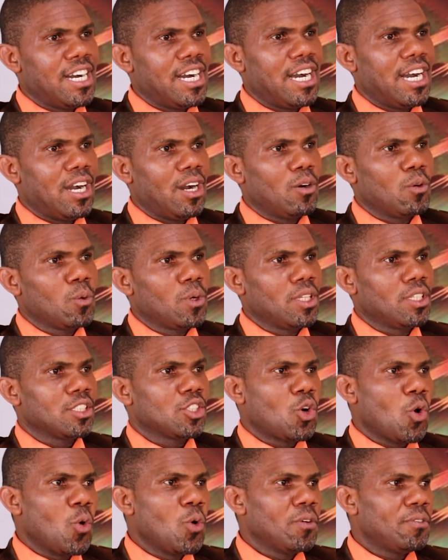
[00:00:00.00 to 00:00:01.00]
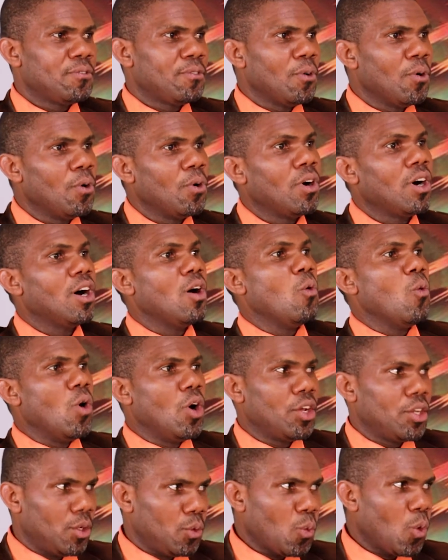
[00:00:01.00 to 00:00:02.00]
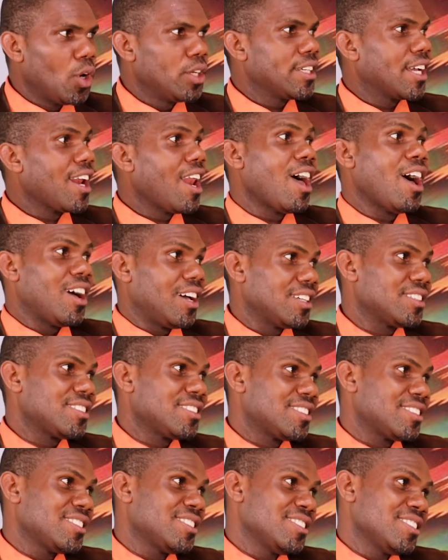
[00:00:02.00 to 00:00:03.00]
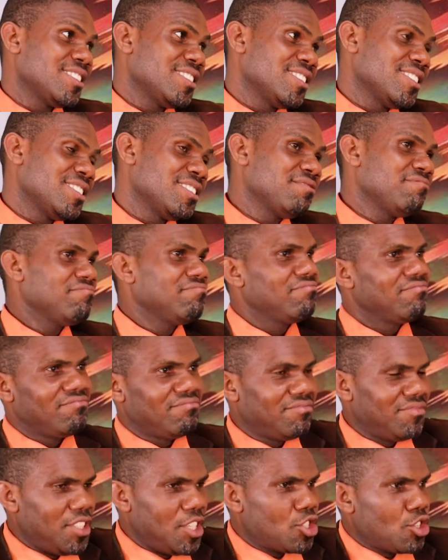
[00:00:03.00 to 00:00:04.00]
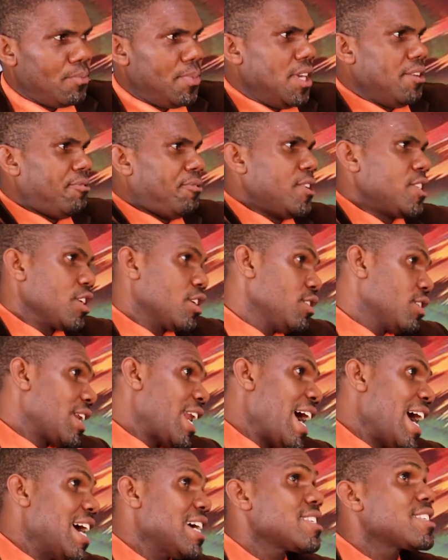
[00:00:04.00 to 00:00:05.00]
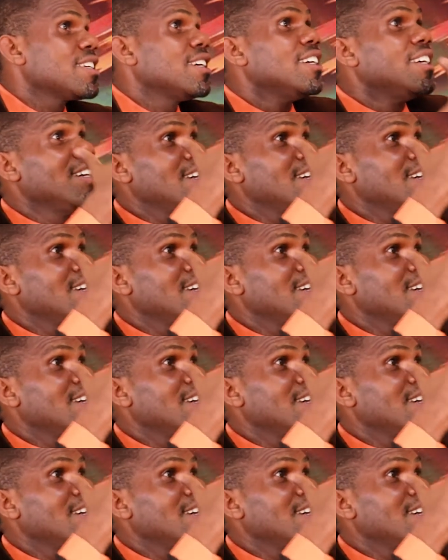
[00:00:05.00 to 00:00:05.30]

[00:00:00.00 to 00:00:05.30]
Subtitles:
I will go for a one-on-one class. Mm-hmm. It could be a physical class.